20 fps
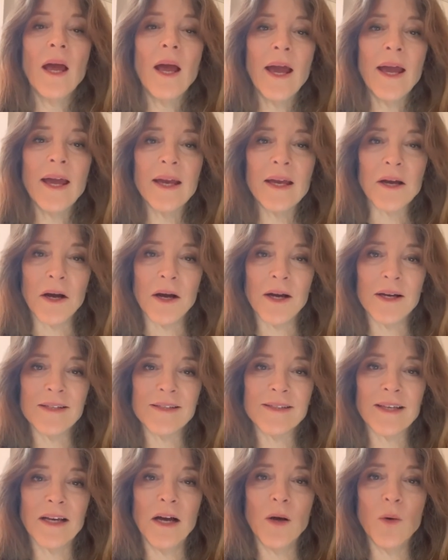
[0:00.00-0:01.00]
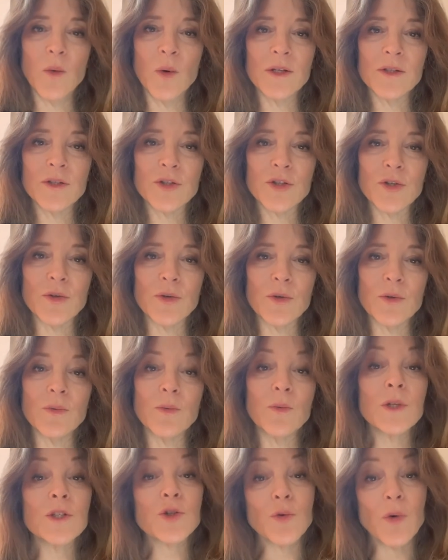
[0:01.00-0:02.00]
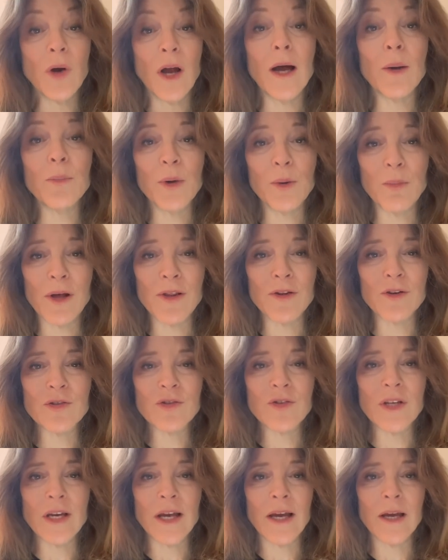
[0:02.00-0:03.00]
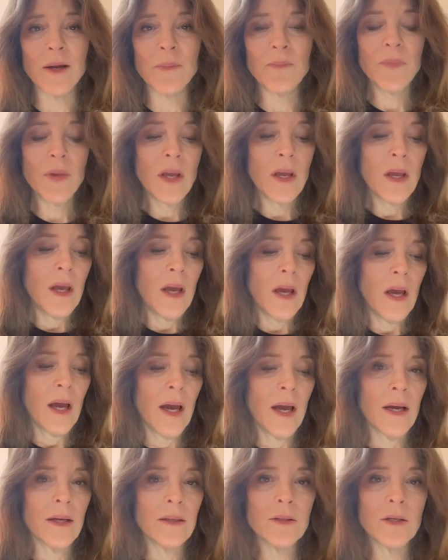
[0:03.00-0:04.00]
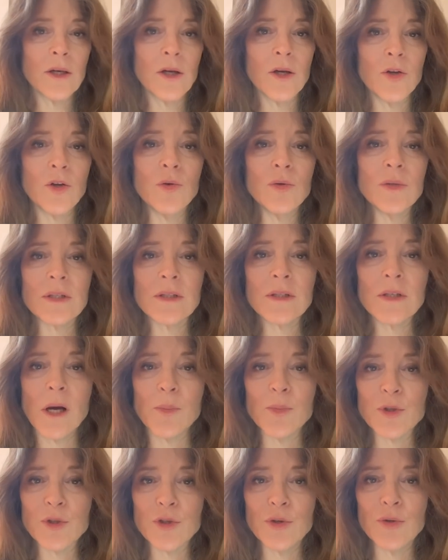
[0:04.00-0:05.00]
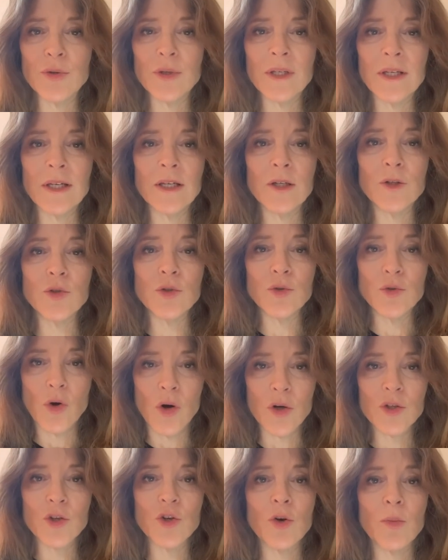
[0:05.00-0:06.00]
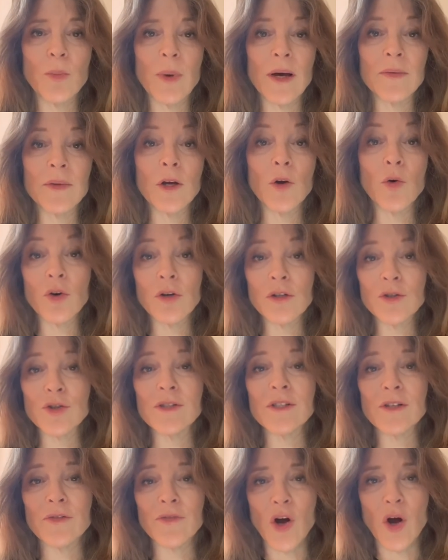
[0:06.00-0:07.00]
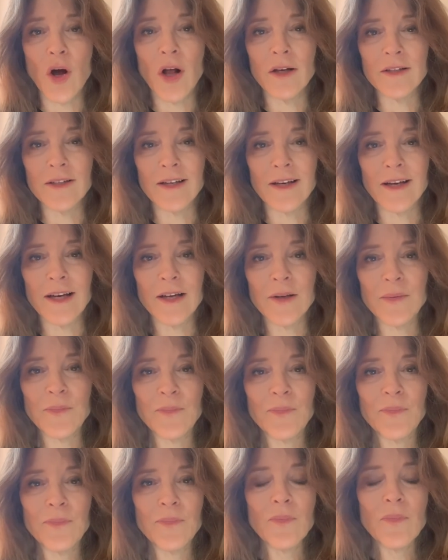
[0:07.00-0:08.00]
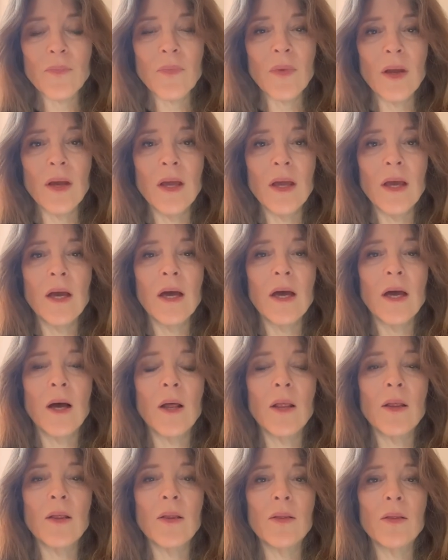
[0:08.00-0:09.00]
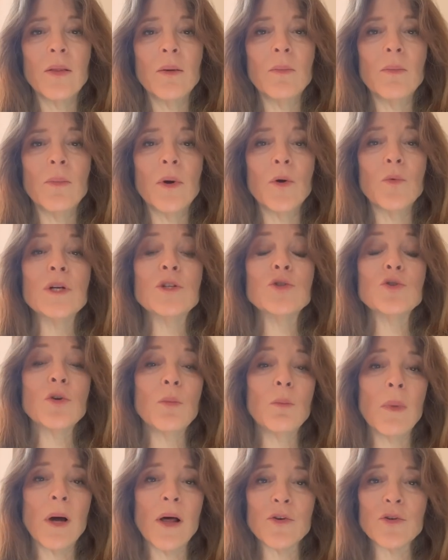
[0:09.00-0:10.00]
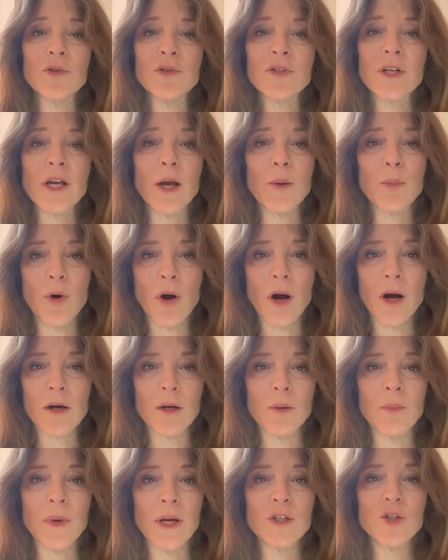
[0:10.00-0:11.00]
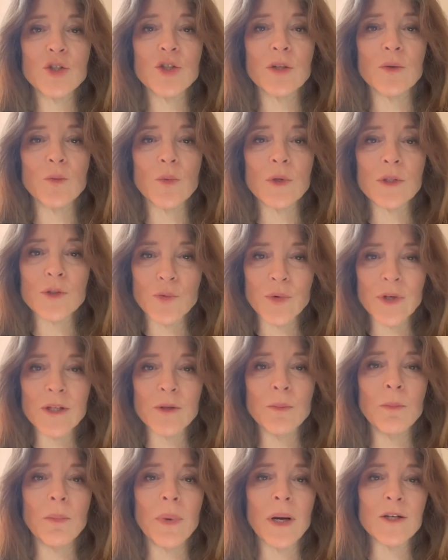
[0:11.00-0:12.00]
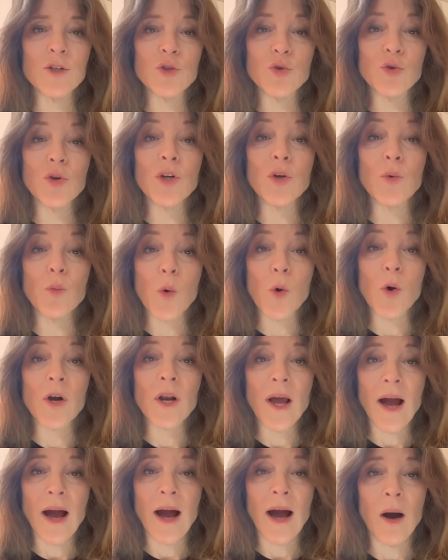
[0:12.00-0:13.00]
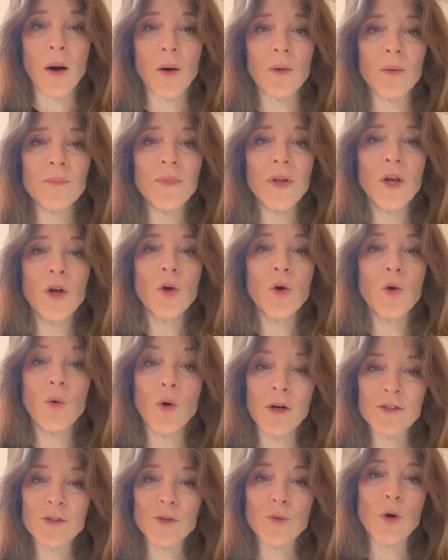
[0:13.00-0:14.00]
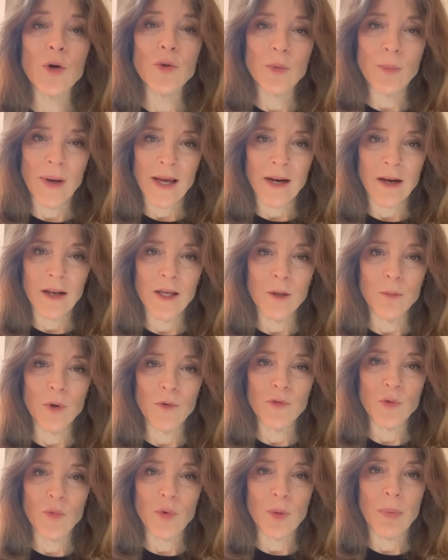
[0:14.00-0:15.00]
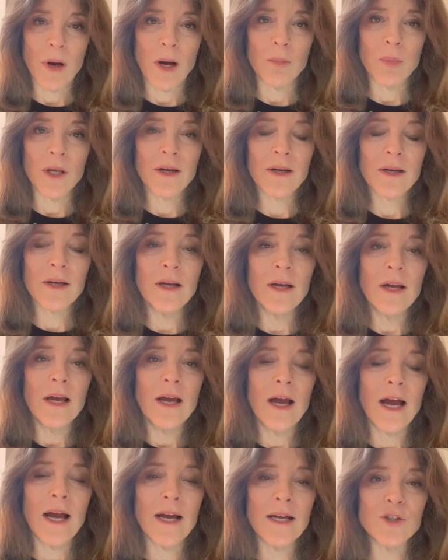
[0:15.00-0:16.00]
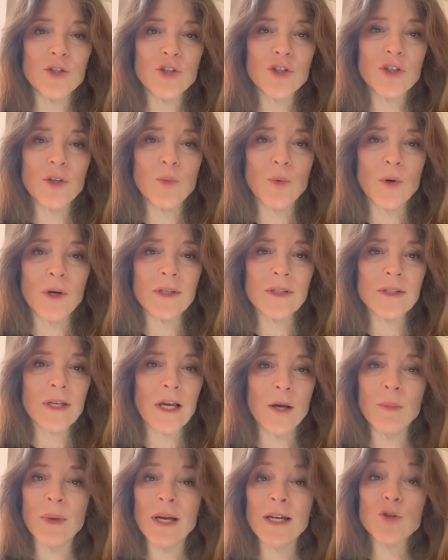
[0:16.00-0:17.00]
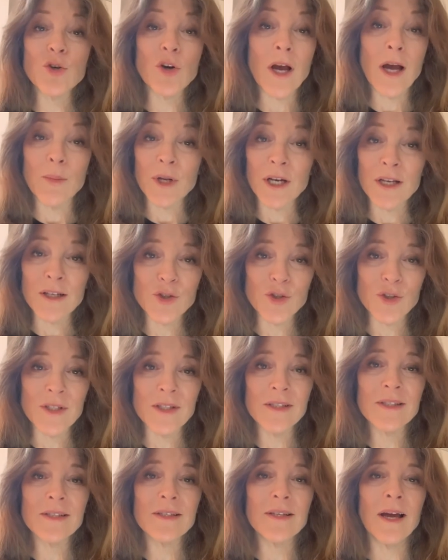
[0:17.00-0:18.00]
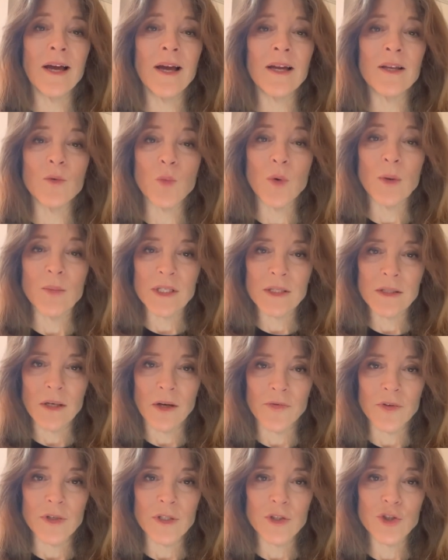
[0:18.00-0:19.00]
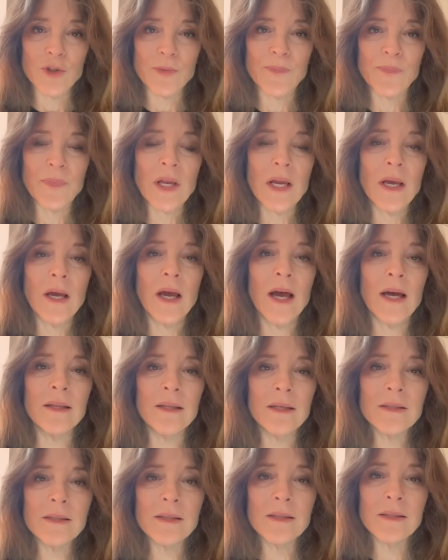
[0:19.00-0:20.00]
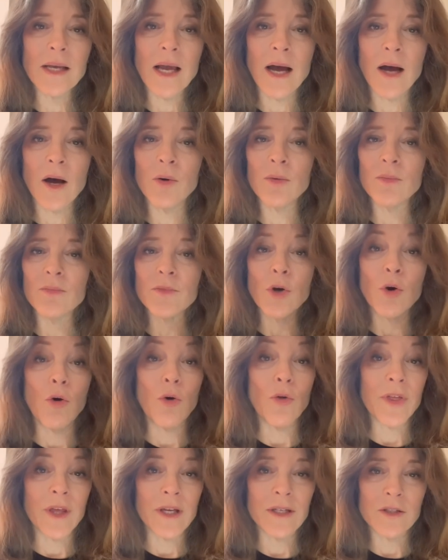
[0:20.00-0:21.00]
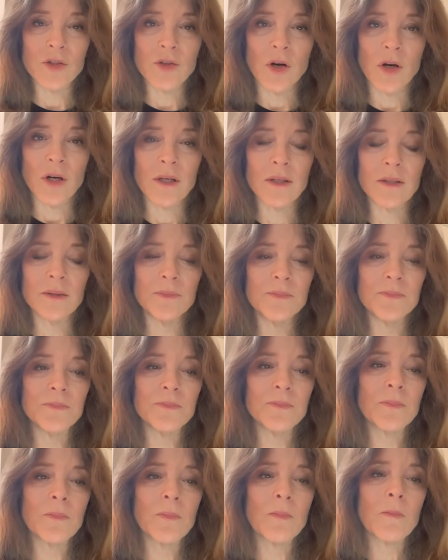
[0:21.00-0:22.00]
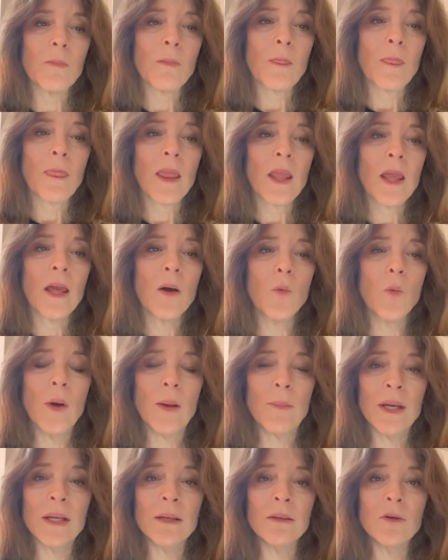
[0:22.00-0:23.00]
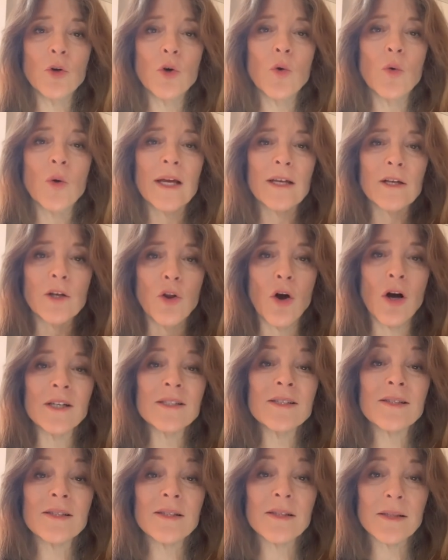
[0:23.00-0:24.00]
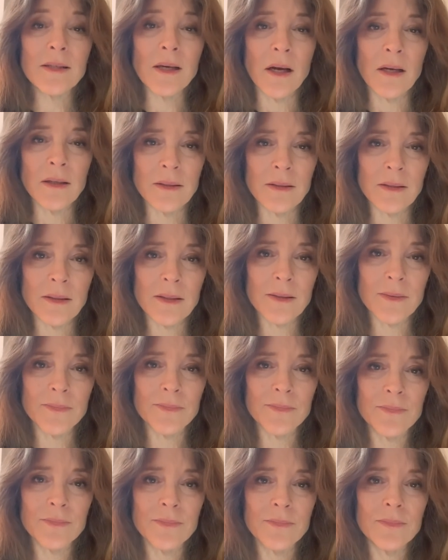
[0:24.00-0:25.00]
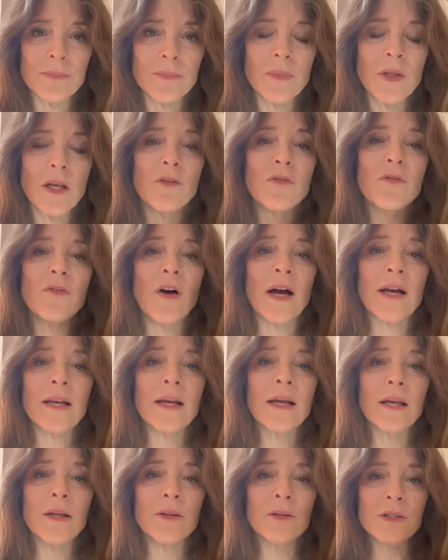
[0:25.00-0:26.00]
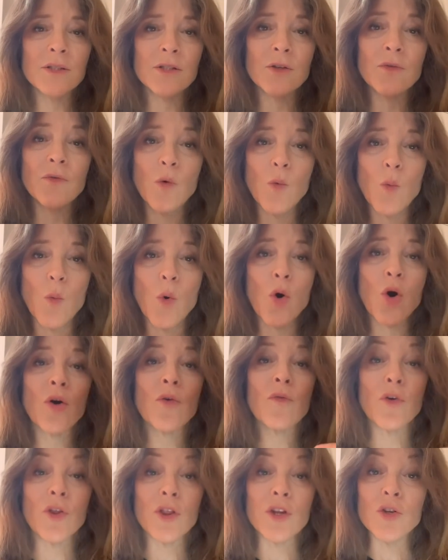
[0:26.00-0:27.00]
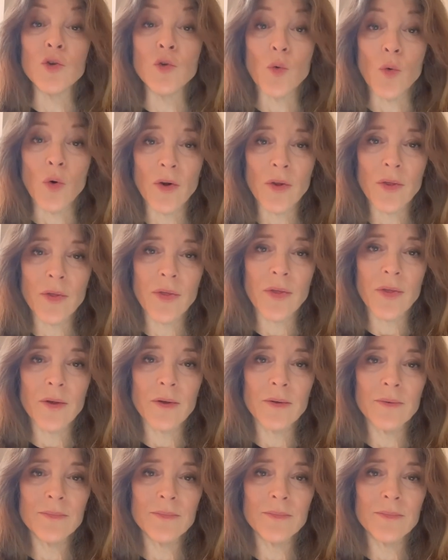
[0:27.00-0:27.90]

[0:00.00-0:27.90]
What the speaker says: Hey guys, I want to wish you a happy Mother's Day and use this opportunity to talk to you about the origins of the holiday. The original Mother's Day proclamation was written by Julia Ward Howe, who also wrote the Battle Hymn of the Republic, and she was a major abolitionist and women's suffrage. And this is how the whole thing started. Women who had lost sons fighting in the Civil War for the North